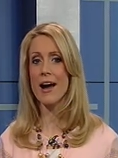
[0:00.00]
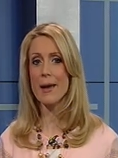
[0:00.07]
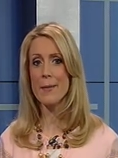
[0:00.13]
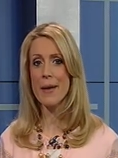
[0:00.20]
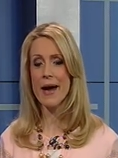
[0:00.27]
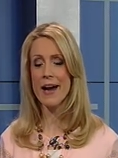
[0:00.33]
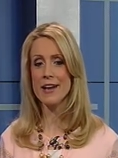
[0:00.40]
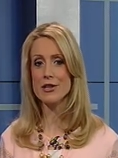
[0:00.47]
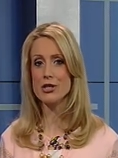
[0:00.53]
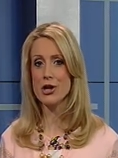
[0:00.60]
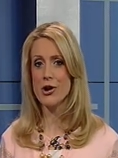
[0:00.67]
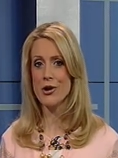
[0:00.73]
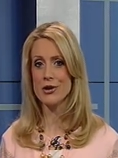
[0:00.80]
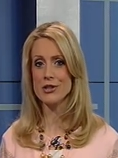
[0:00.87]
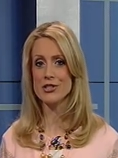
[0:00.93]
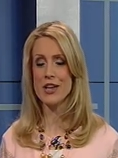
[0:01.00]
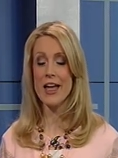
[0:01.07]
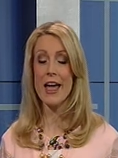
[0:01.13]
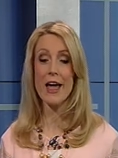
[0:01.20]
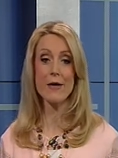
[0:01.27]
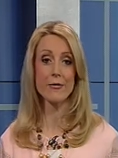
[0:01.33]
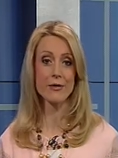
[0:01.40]
iPad charged
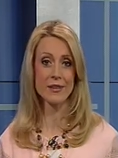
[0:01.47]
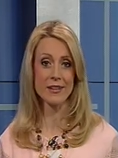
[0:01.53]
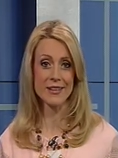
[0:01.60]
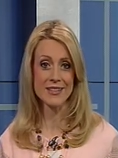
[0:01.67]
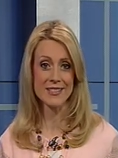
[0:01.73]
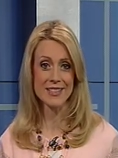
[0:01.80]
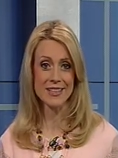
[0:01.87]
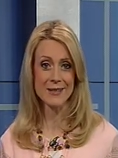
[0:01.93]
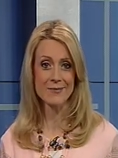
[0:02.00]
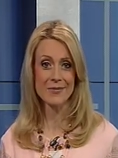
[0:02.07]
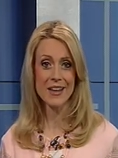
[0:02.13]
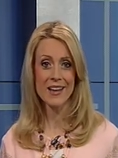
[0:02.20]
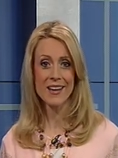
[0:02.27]
effortlessly.